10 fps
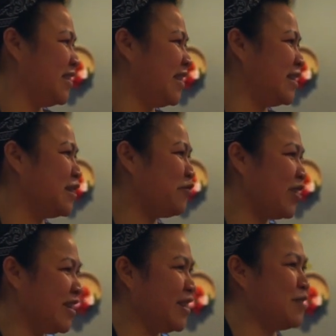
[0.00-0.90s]
I just
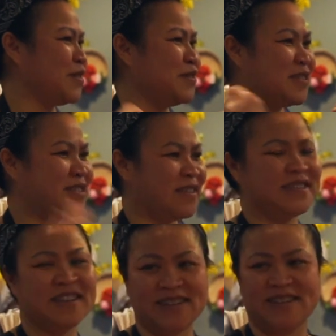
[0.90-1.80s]
find that when you
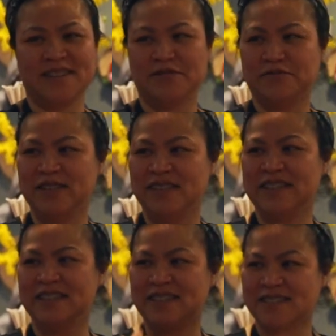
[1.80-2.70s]
saute, it
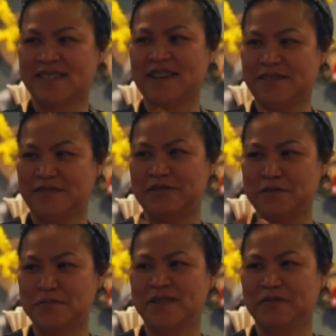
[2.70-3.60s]
releases that
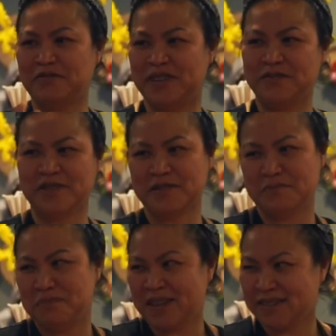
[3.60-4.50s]
aroma and flavor
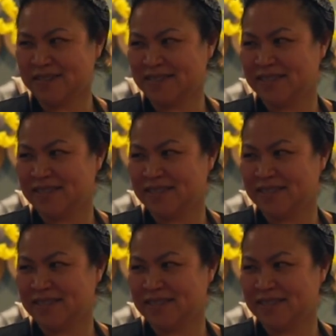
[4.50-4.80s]
better.